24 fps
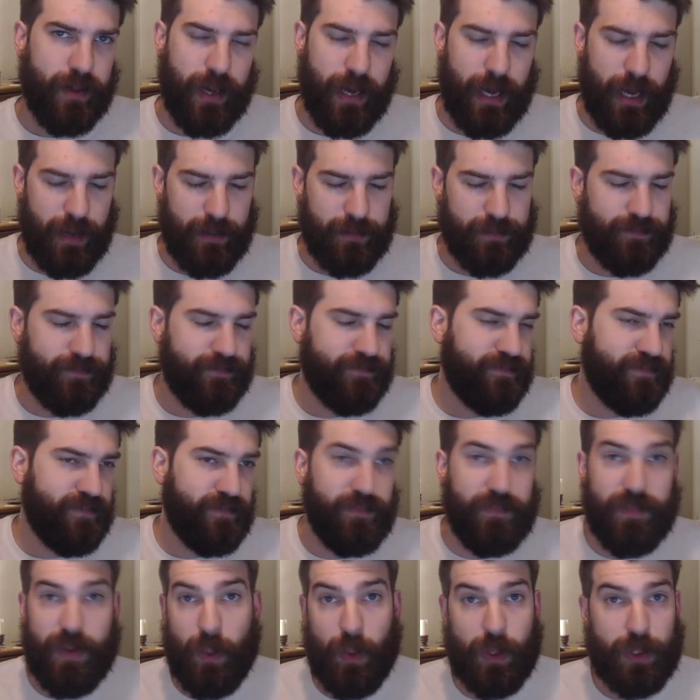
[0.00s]
That
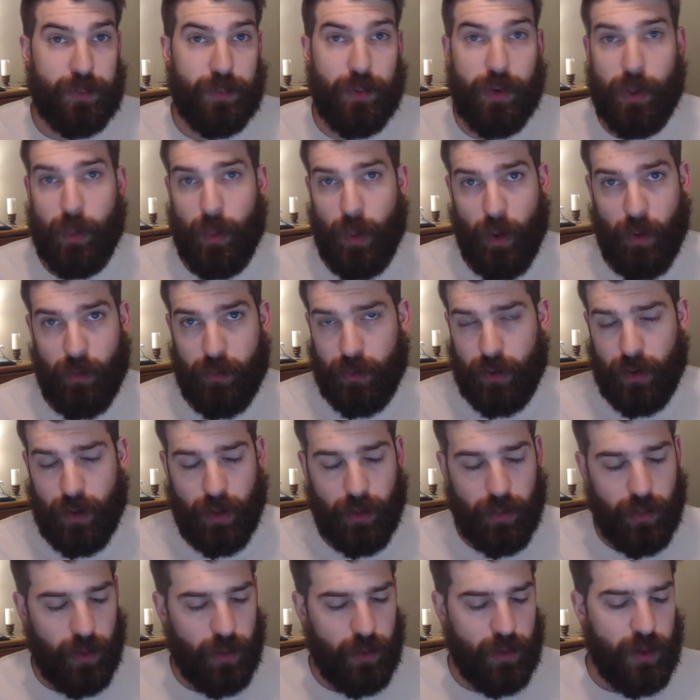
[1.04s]
works pretty well
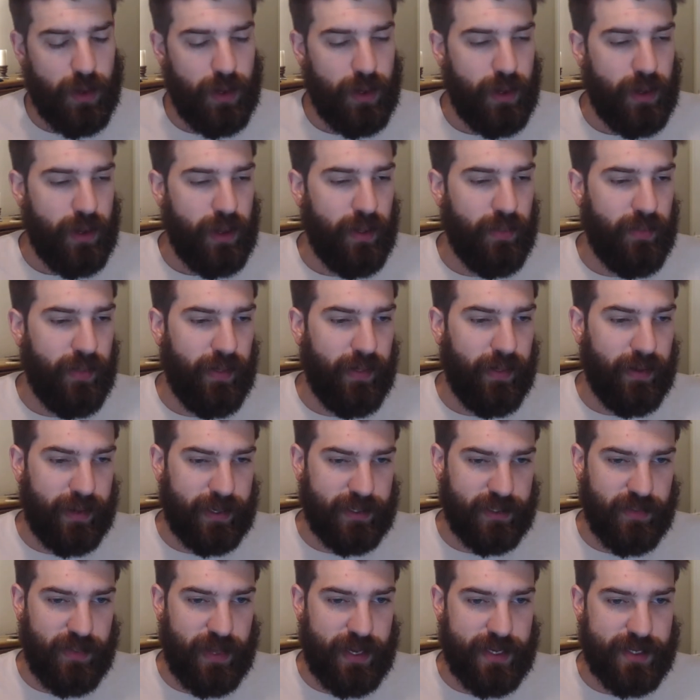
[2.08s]
overall, though, and I
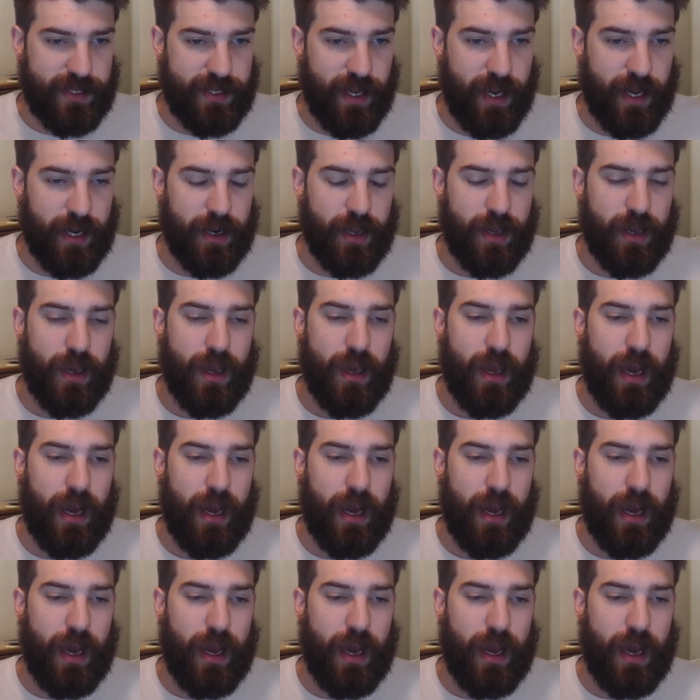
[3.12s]
like on that side.